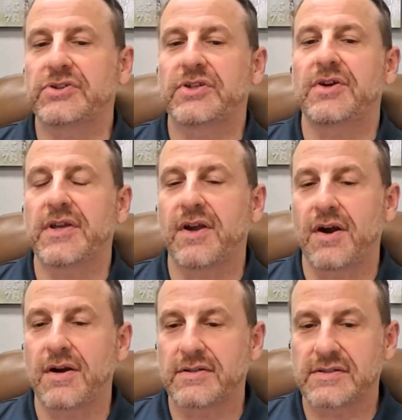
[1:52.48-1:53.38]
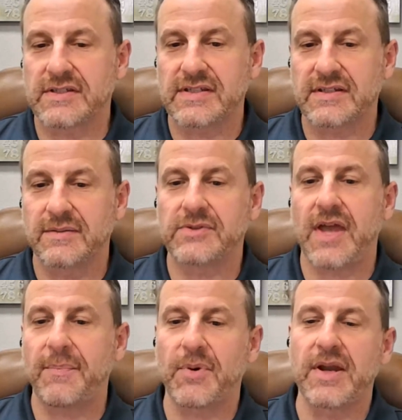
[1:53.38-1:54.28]
security guard systems
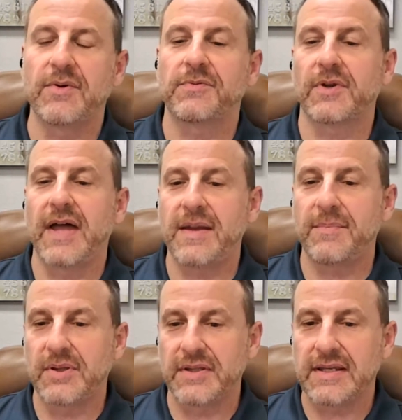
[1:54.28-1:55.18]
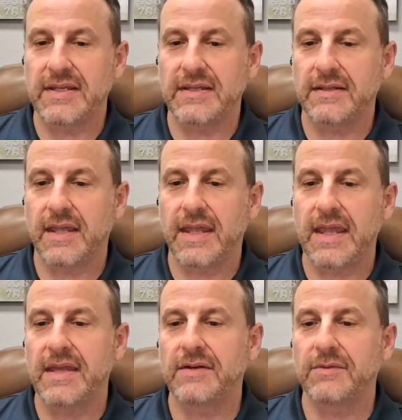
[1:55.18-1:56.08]
operate with reliability
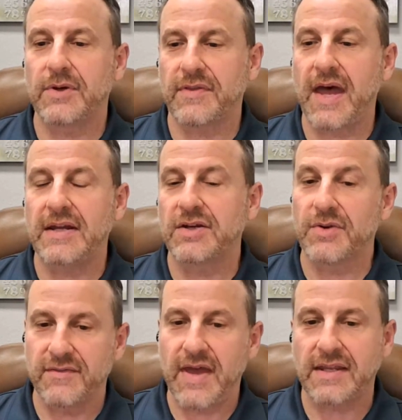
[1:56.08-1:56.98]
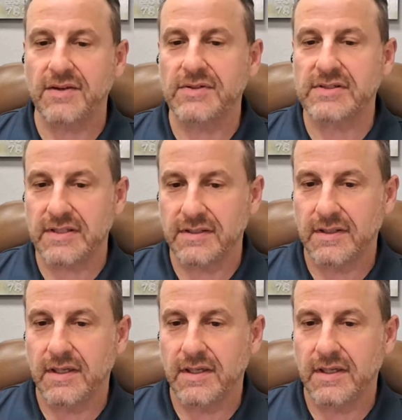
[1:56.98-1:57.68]
and with a high degree of accuracy.